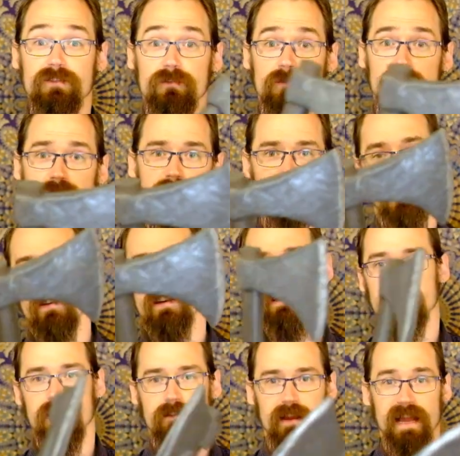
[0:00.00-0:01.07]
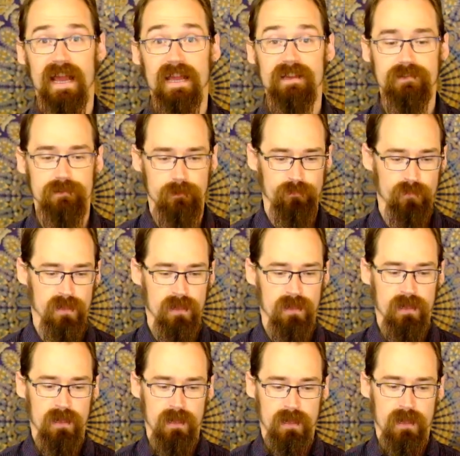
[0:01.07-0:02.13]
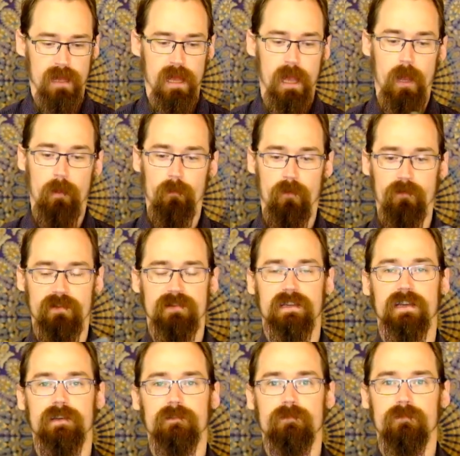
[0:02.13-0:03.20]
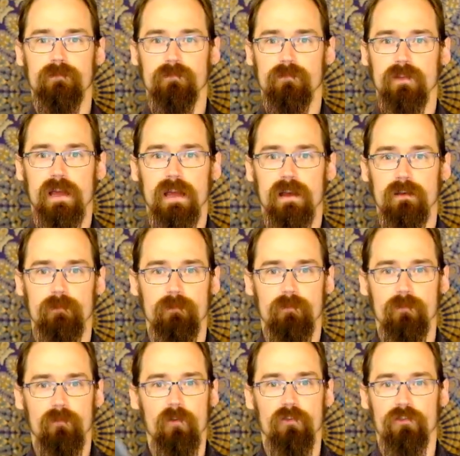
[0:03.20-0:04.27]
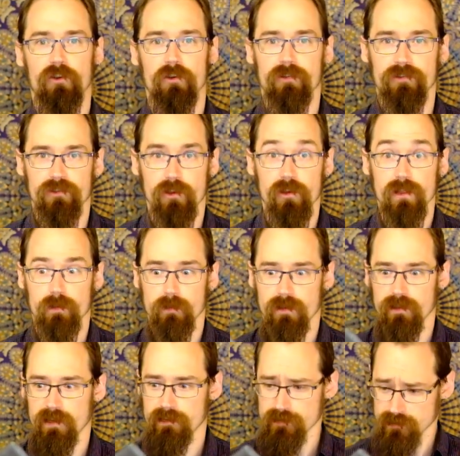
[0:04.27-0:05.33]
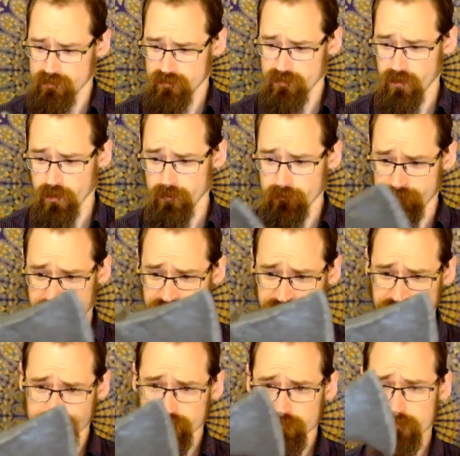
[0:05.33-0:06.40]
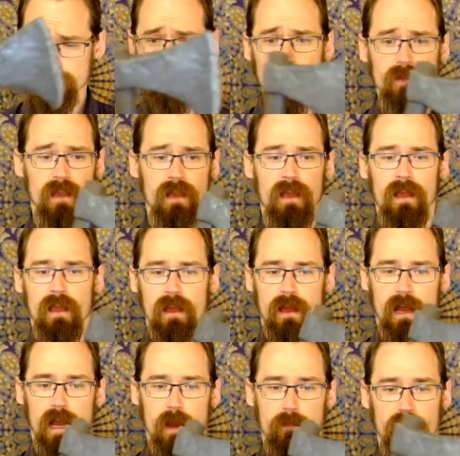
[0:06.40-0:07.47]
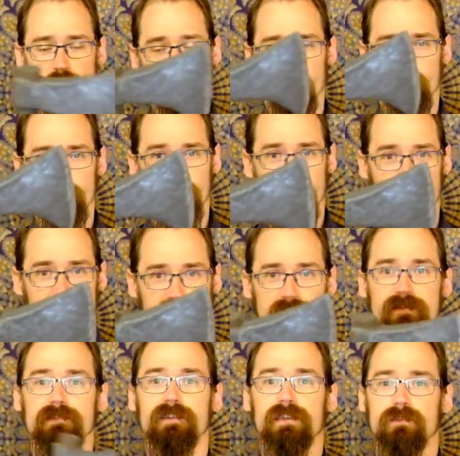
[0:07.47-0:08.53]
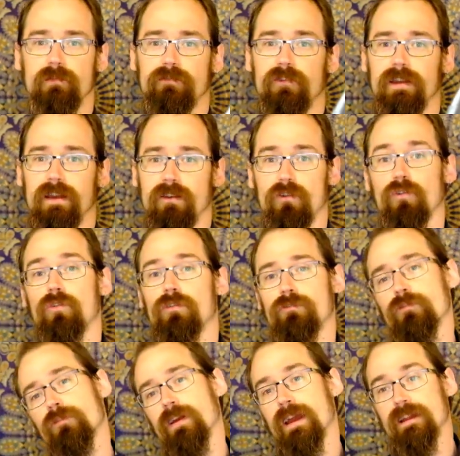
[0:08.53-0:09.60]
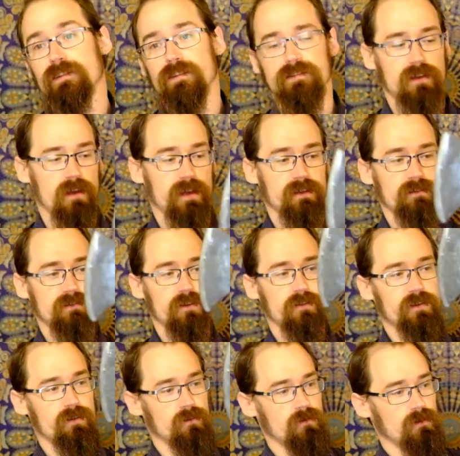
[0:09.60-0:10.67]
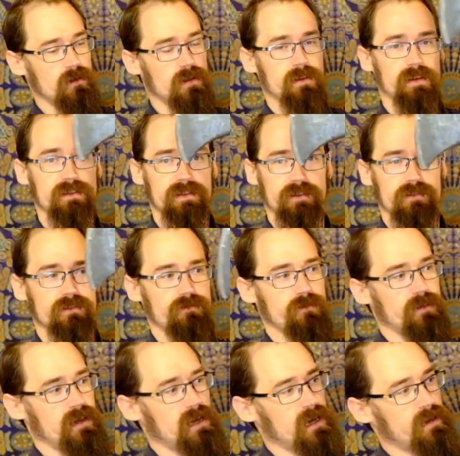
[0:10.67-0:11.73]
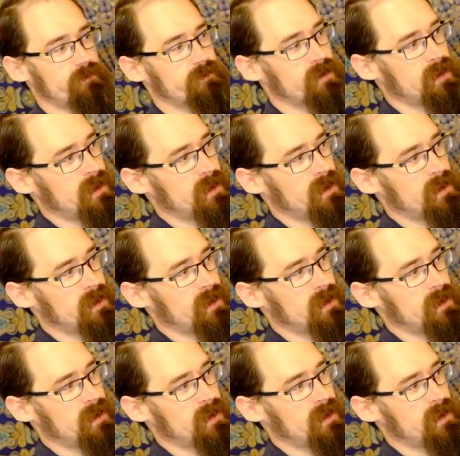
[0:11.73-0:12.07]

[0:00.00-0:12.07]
or Migration Era axe, obviously also known as Early Middle Ages. So the cool thing with our axes is we've got our core through head design. So the core continues through the haft,